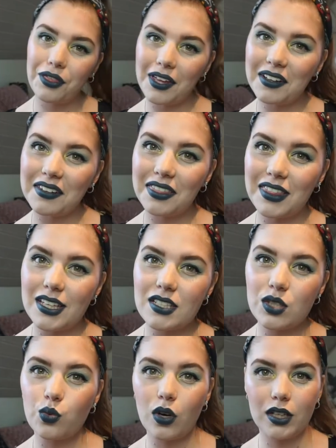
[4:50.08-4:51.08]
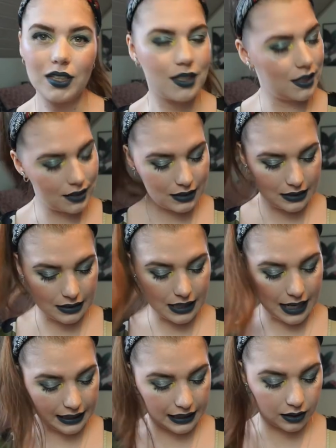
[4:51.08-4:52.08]
think this one is
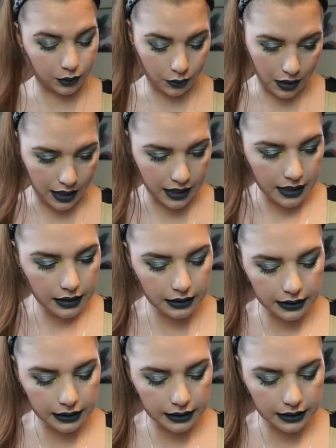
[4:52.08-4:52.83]
like a grey.